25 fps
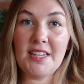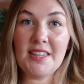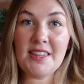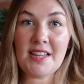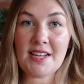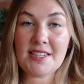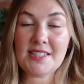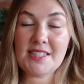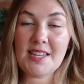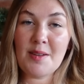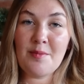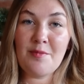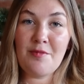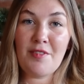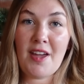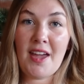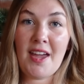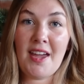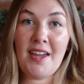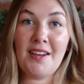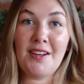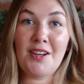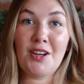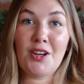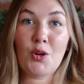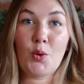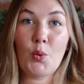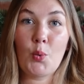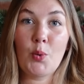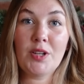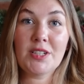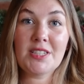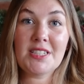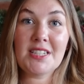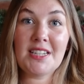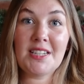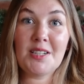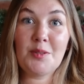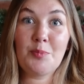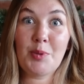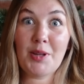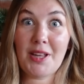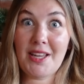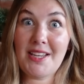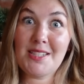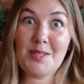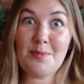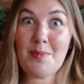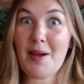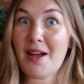In that same vein, quilted
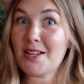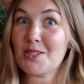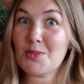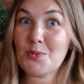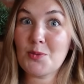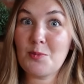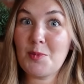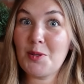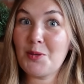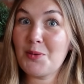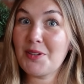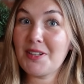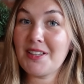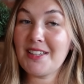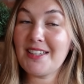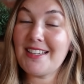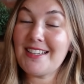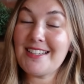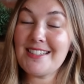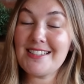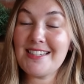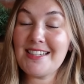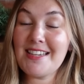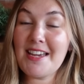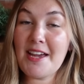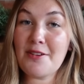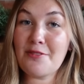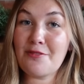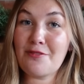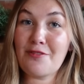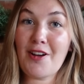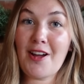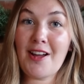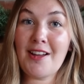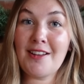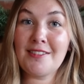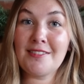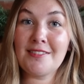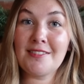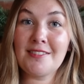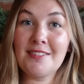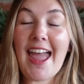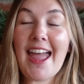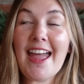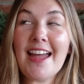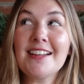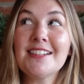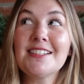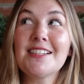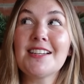placemats would be really easy and fun
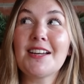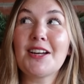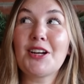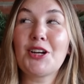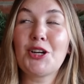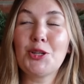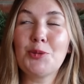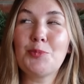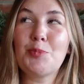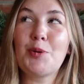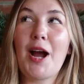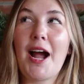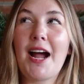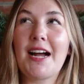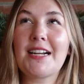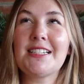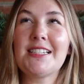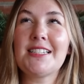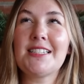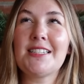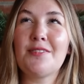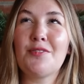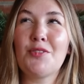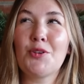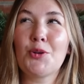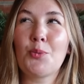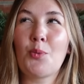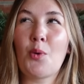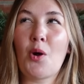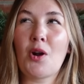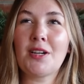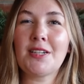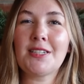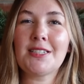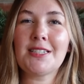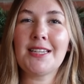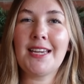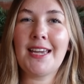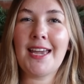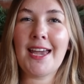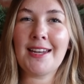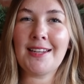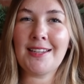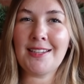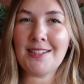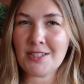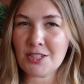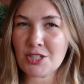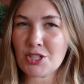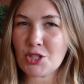and good practice if you're wanting to get
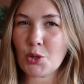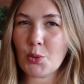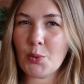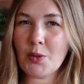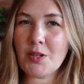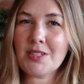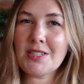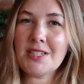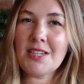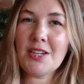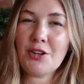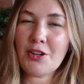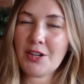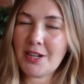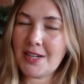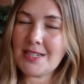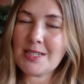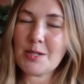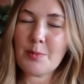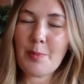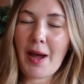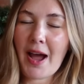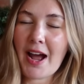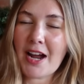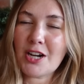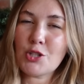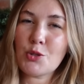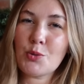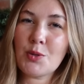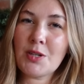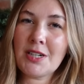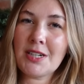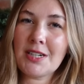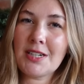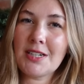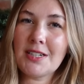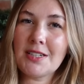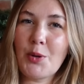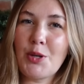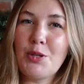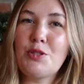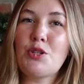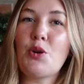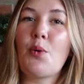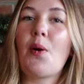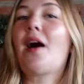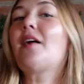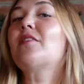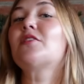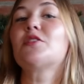into quilting or into patchwork, where you
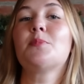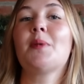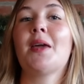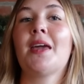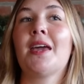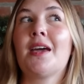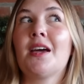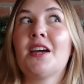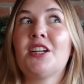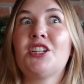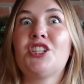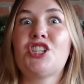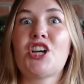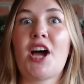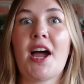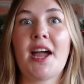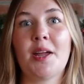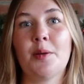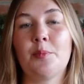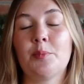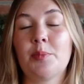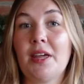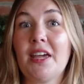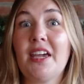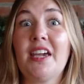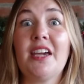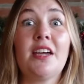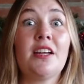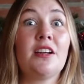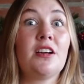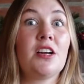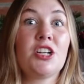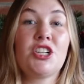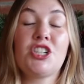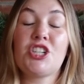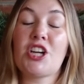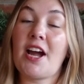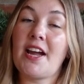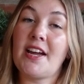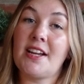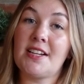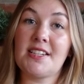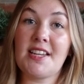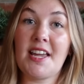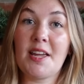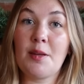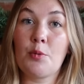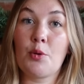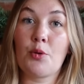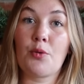don't have to make a giant blanket, a giant
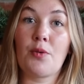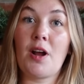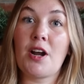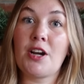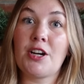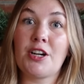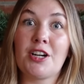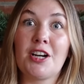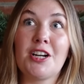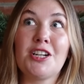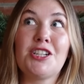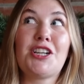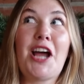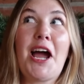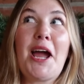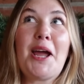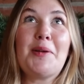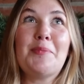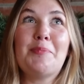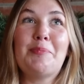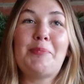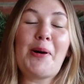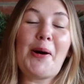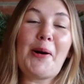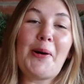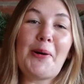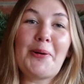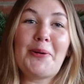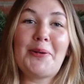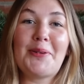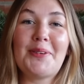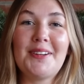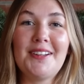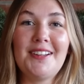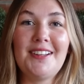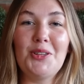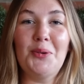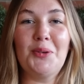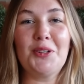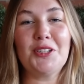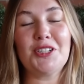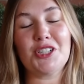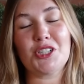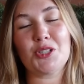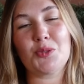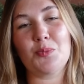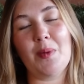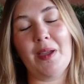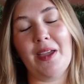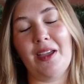table runner, a giant bow. You could
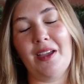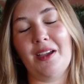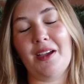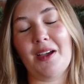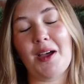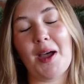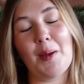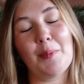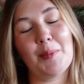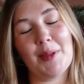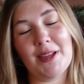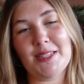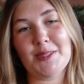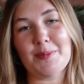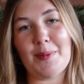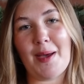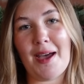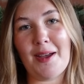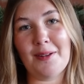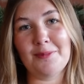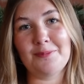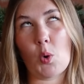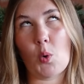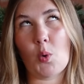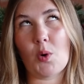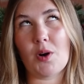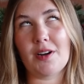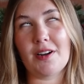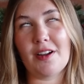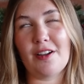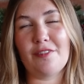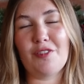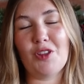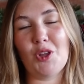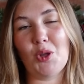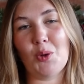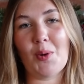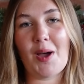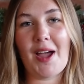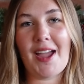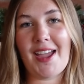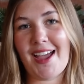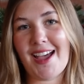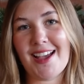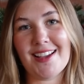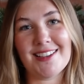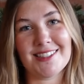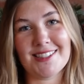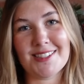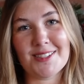just make a placemat, or a few, I
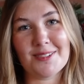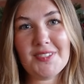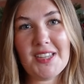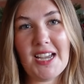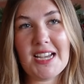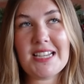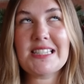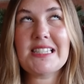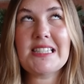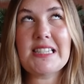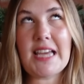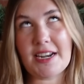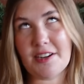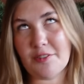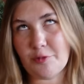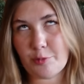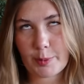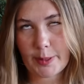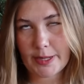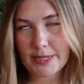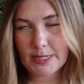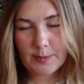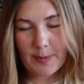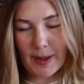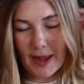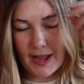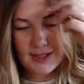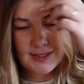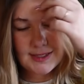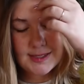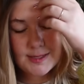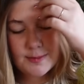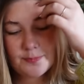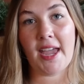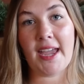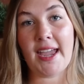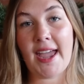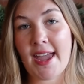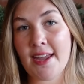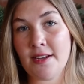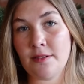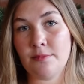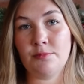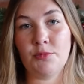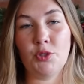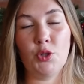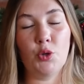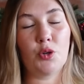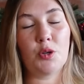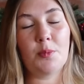guess. A set of placemats. Again,
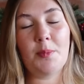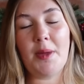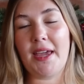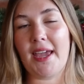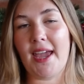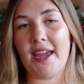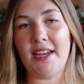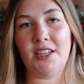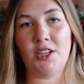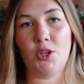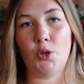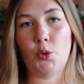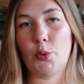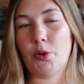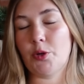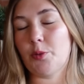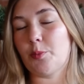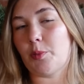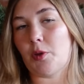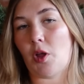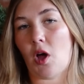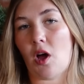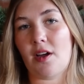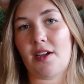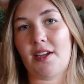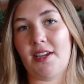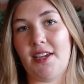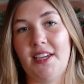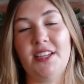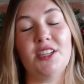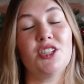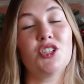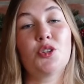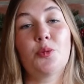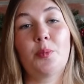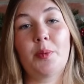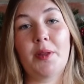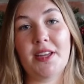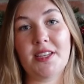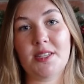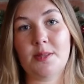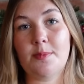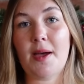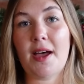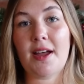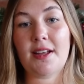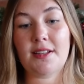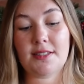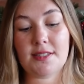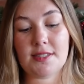you could make any quilt block into
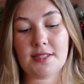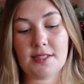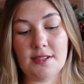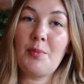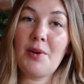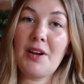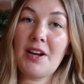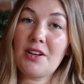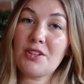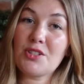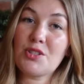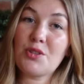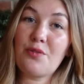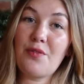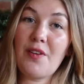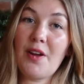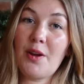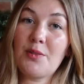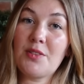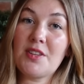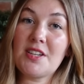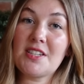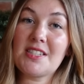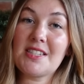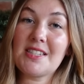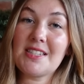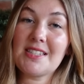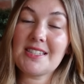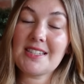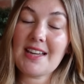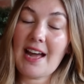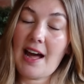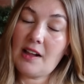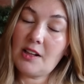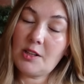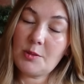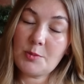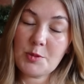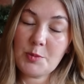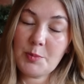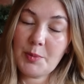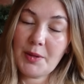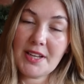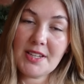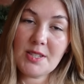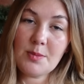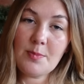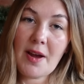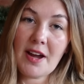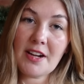placemats, but I also found this scalloped
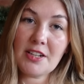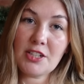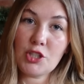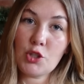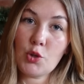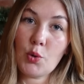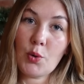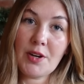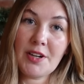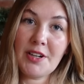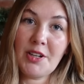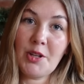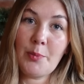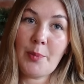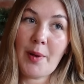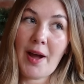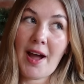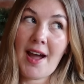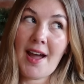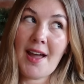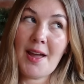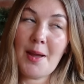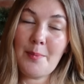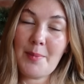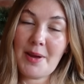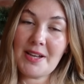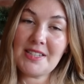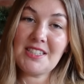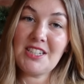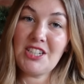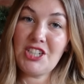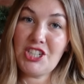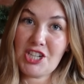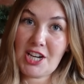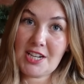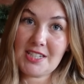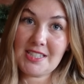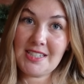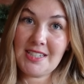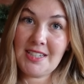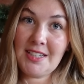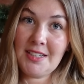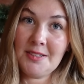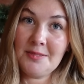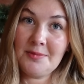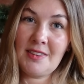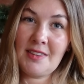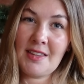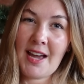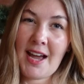placemat tutorial by Messy Jessie
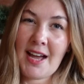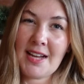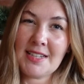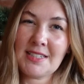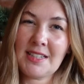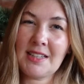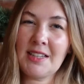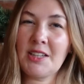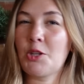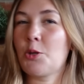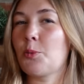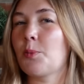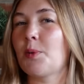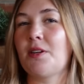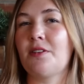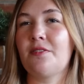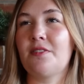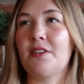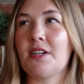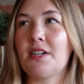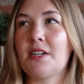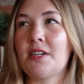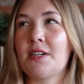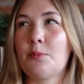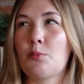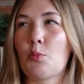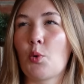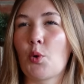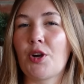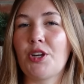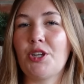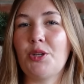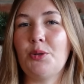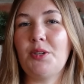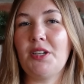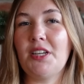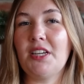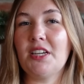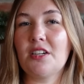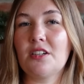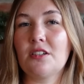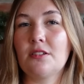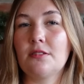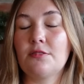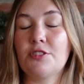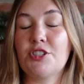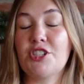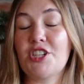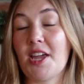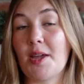that has a little bit of a more unique
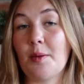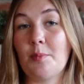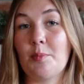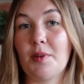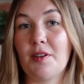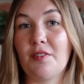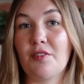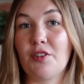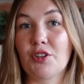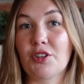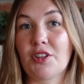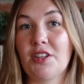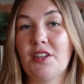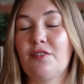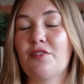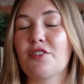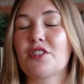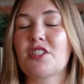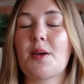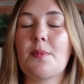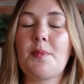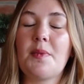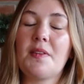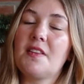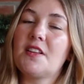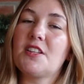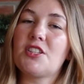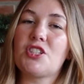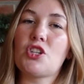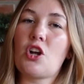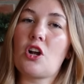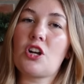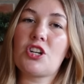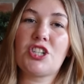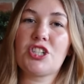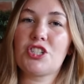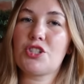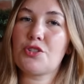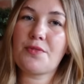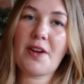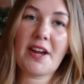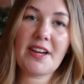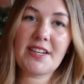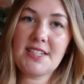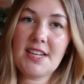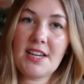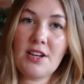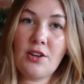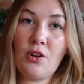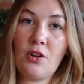shape if you're looking for something that's not just a
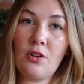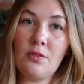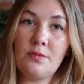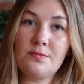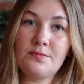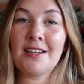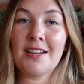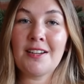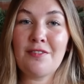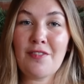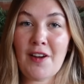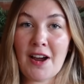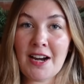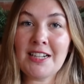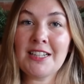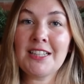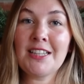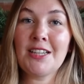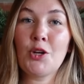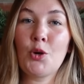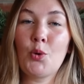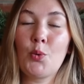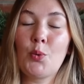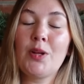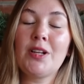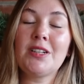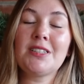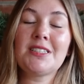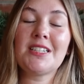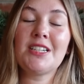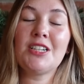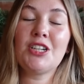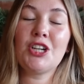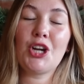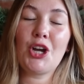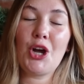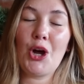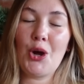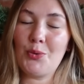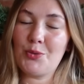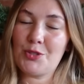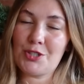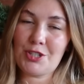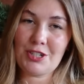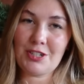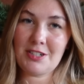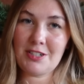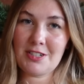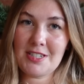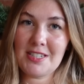rectangle. And finally, quilted
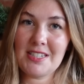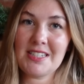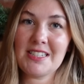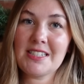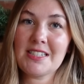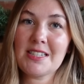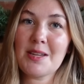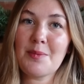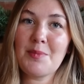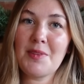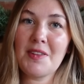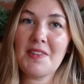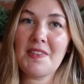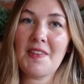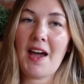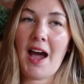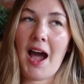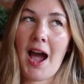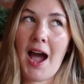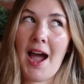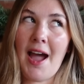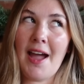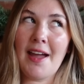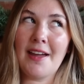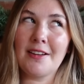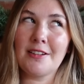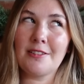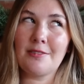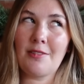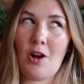coasters. This is something that I